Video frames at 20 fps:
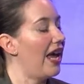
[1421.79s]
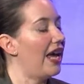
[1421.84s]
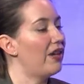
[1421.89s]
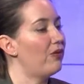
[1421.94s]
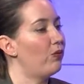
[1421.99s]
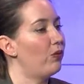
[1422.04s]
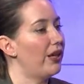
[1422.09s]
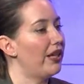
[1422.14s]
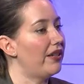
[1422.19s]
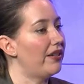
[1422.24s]

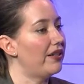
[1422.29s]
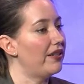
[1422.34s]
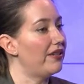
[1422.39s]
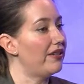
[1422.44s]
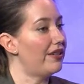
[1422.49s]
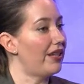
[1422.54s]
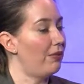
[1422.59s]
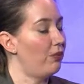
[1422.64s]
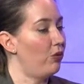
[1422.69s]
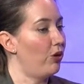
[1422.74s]
And when
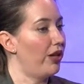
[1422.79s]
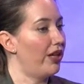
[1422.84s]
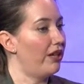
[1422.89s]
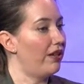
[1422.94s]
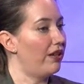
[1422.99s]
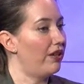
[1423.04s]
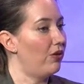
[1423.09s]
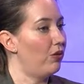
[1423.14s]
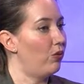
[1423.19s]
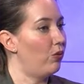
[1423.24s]

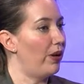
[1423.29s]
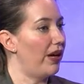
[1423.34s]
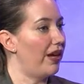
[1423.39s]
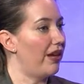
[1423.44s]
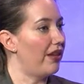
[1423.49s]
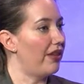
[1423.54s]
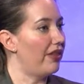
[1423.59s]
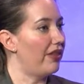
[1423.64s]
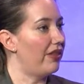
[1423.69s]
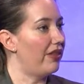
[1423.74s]
someone
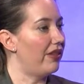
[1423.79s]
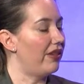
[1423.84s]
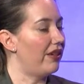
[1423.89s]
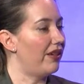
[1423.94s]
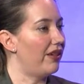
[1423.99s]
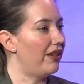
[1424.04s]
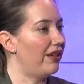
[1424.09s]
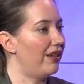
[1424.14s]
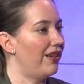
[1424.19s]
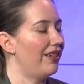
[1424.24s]
with,
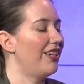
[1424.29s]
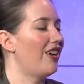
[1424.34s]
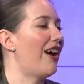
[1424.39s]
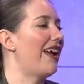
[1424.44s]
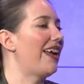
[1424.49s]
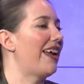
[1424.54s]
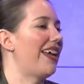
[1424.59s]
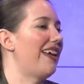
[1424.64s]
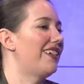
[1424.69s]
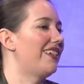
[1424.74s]

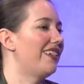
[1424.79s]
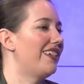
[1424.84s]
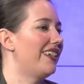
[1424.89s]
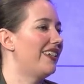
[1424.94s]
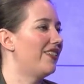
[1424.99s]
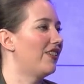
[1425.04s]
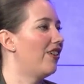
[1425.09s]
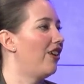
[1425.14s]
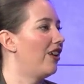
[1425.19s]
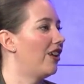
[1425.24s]
I
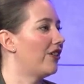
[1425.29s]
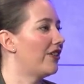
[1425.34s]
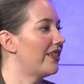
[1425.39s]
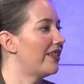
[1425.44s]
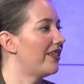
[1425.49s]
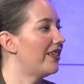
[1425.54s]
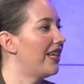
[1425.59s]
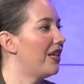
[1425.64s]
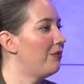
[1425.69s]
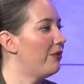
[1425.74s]
hesitate to call her a
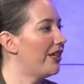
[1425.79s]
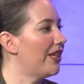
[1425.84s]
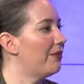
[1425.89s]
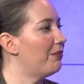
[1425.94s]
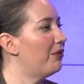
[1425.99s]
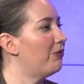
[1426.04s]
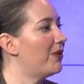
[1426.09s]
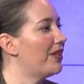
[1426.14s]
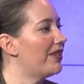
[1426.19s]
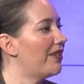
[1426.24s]
celebrity,
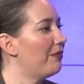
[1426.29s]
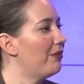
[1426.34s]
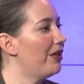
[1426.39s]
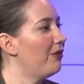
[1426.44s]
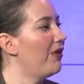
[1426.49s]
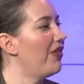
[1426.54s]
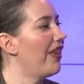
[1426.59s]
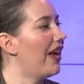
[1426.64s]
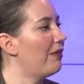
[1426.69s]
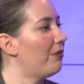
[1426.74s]
but when somebody
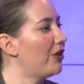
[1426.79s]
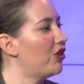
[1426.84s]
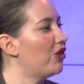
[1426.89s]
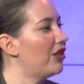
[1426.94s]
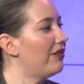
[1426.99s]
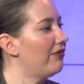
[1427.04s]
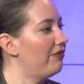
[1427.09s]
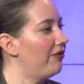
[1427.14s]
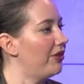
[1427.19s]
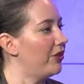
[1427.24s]
with that much
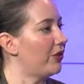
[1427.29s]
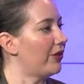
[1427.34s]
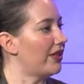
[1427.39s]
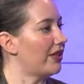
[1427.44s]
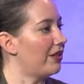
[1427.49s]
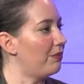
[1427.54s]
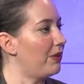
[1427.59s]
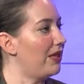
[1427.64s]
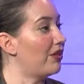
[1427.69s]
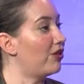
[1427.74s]

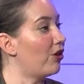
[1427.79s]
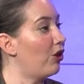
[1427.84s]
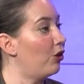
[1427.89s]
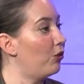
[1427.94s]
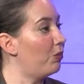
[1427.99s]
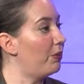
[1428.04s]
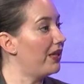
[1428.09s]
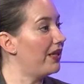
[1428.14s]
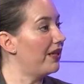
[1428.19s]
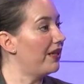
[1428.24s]
influence speaks
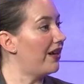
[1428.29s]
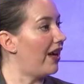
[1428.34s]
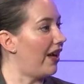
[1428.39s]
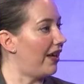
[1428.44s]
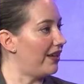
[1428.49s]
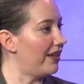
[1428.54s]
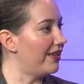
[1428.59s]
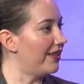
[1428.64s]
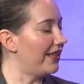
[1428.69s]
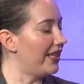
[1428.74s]
open and
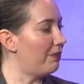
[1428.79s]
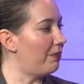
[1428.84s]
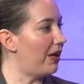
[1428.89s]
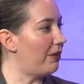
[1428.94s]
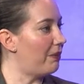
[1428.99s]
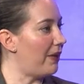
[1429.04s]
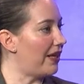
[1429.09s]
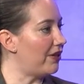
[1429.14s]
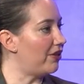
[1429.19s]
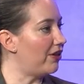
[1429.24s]
honestly
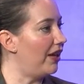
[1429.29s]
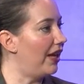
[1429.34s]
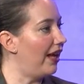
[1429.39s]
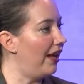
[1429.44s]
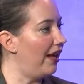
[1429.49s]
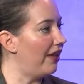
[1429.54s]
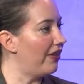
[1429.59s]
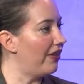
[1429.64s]
about mental health.